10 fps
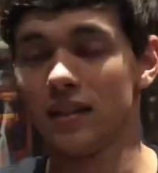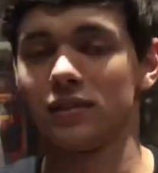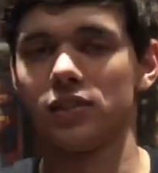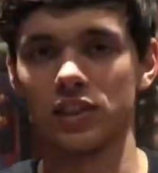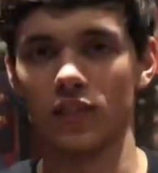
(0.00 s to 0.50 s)

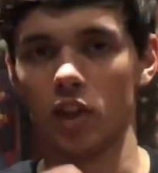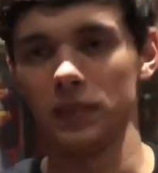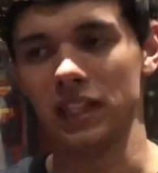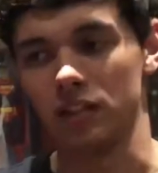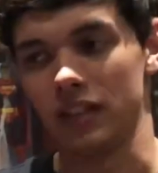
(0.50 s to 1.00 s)
Just follow
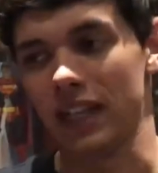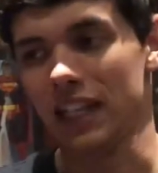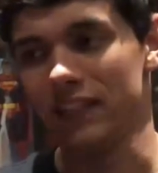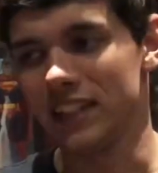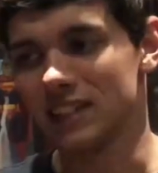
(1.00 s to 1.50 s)
me on any
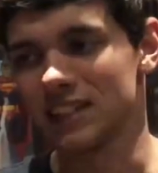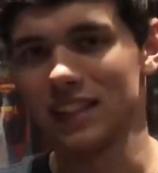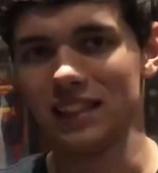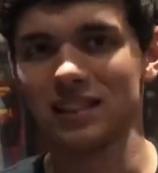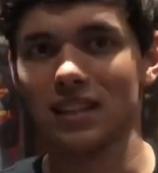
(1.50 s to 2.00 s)
of these
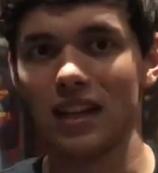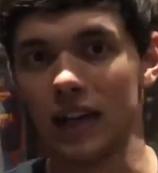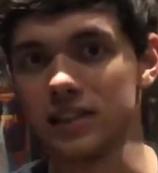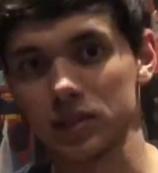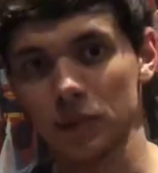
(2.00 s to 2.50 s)
things. I
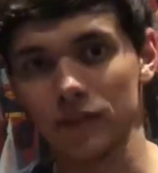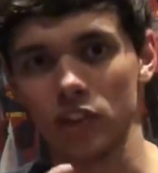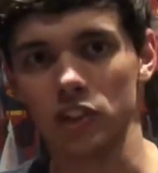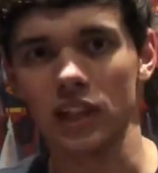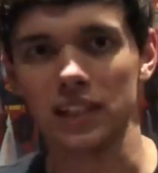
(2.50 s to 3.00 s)
just might follow
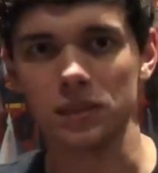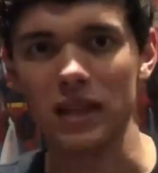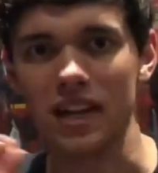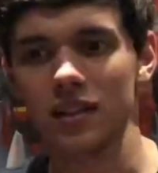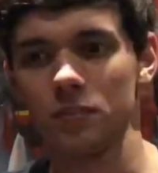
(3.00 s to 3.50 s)
you guys
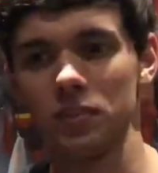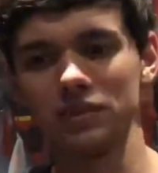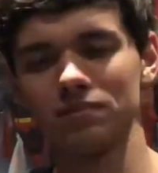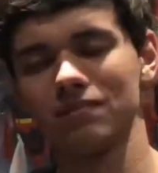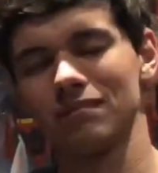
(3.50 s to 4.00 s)
back, but
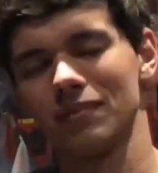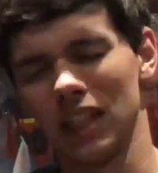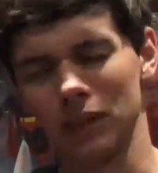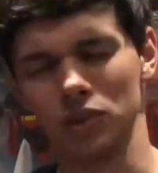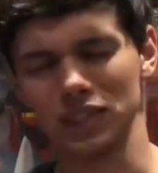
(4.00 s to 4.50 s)

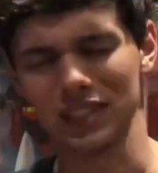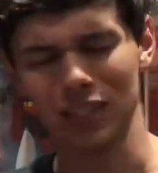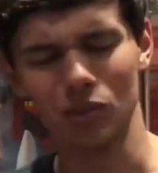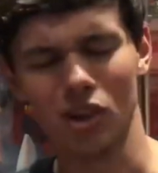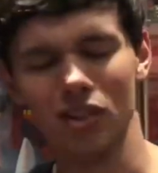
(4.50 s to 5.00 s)
I will see
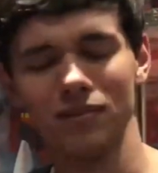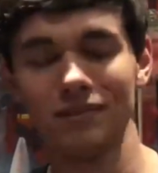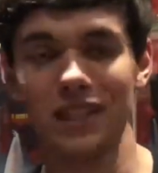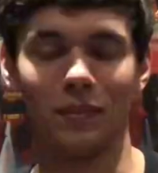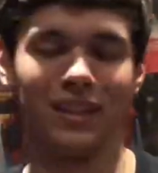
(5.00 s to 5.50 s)
you all
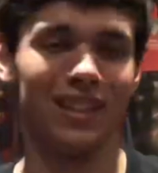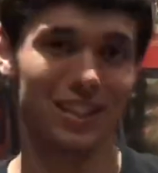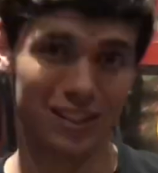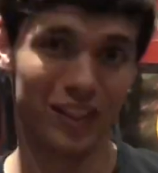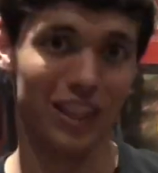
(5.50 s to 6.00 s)
in my
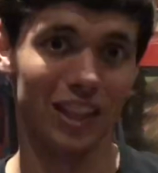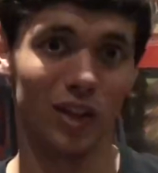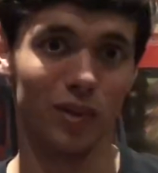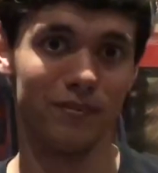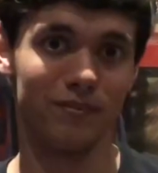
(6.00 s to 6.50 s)
next
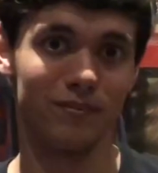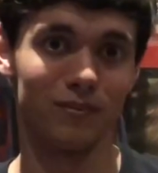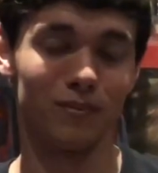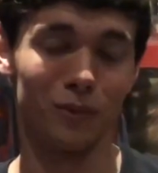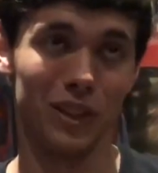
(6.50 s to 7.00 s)
video
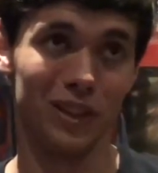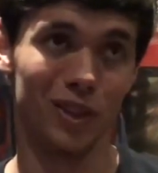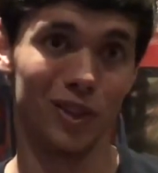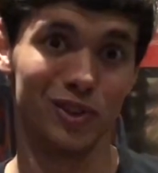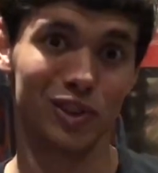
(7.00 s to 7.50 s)
when
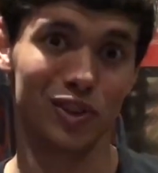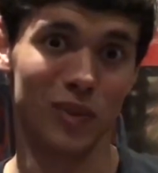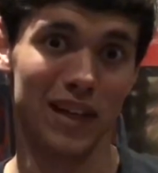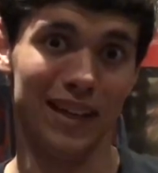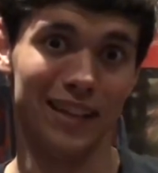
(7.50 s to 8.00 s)
you're
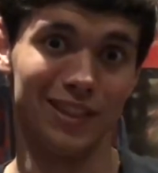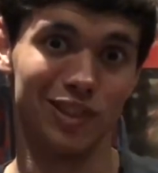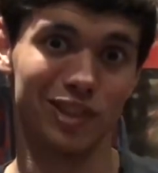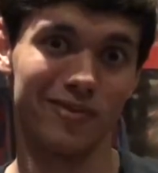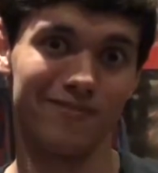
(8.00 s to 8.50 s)
strange.